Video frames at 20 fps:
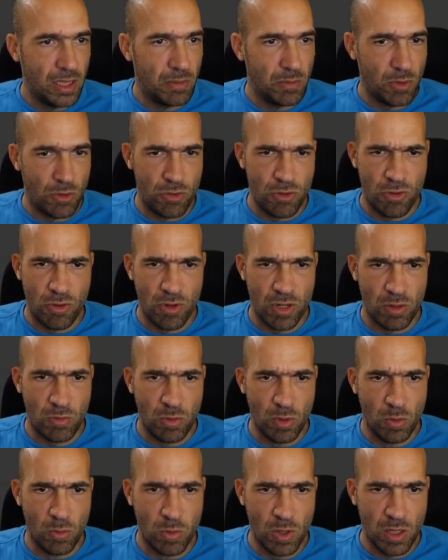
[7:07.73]
I'm not sure
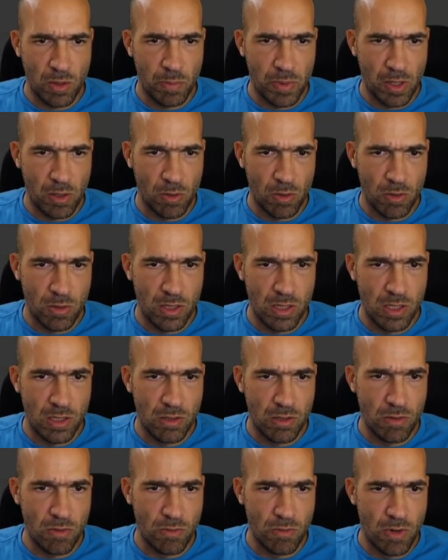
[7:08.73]
it will work because
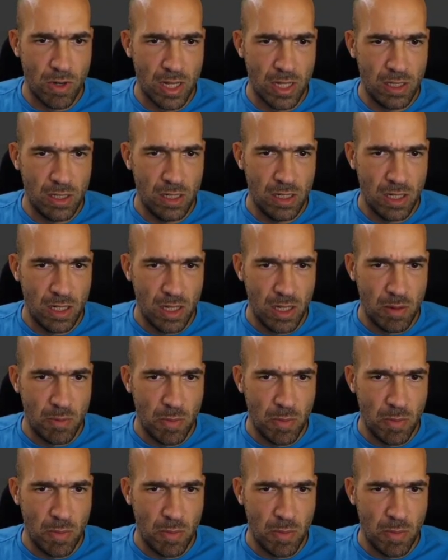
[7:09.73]
it's red.